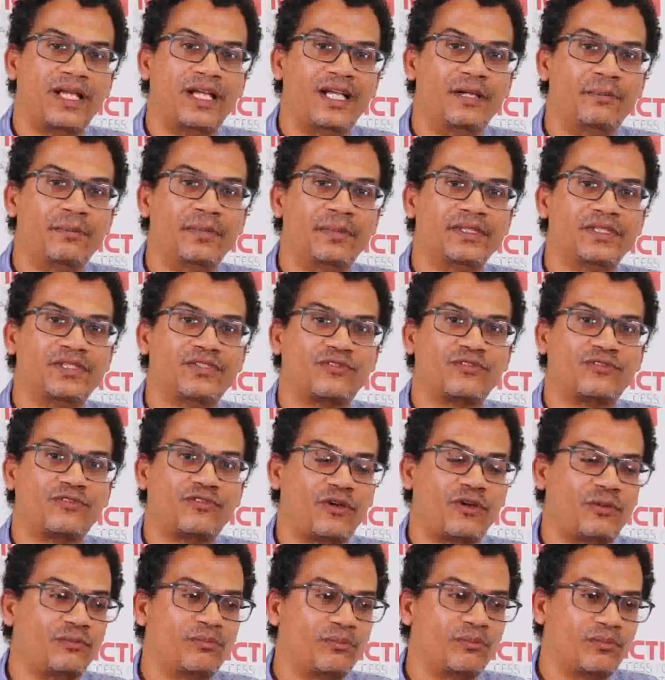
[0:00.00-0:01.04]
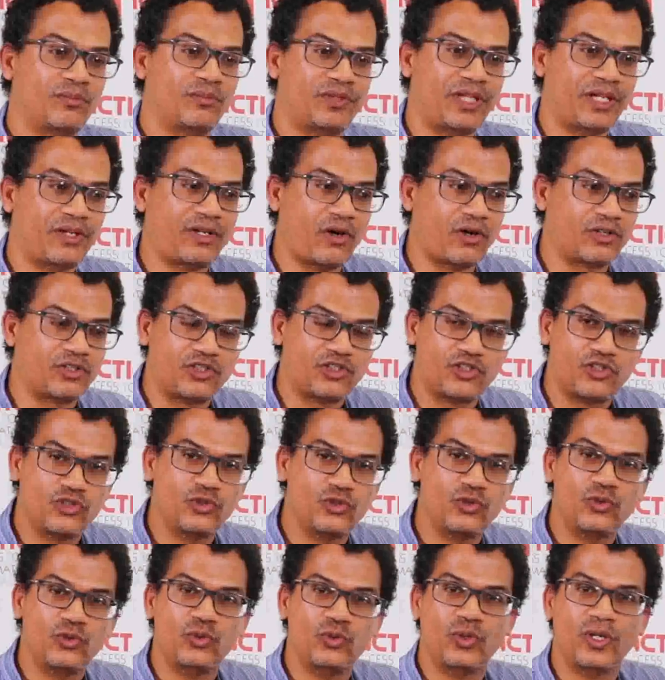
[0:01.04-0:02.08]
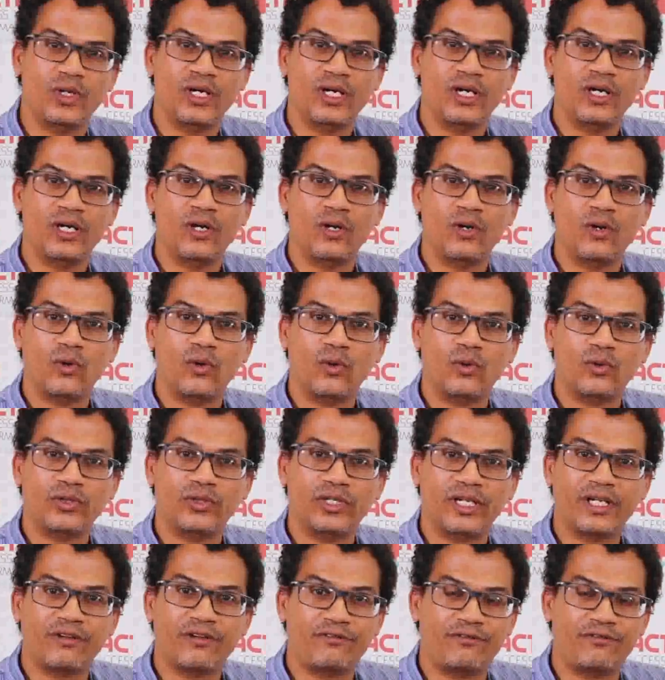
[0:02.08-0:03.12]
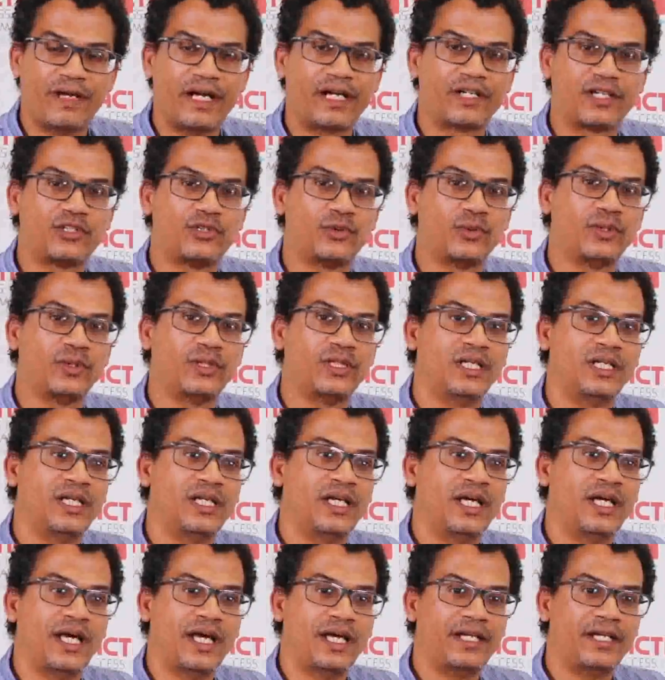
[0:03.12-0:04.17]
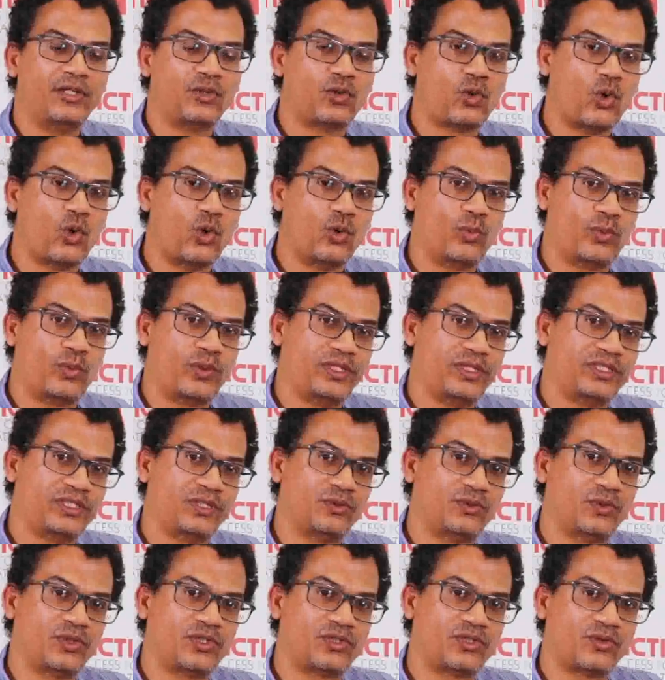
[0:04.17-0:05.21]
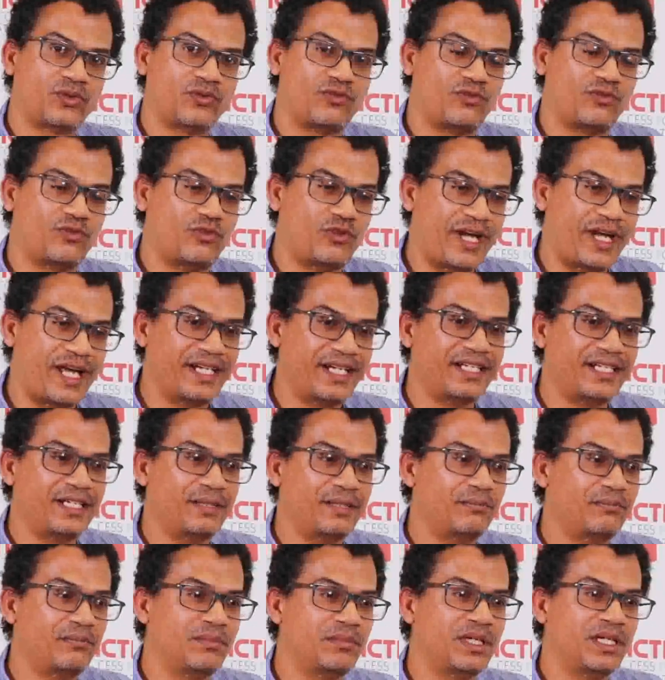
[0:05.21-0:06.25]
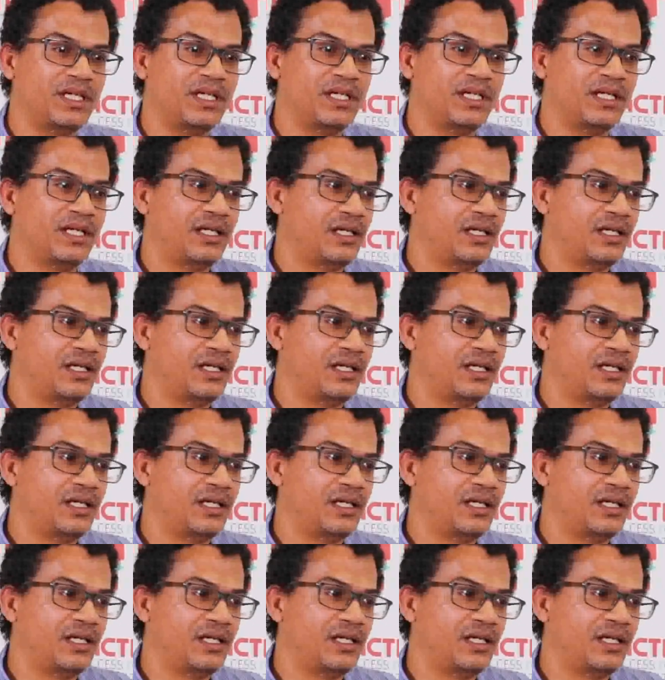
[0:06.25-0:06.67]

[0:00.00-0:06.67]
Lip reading: elements that are true or that are factual and incorporates it with sort of random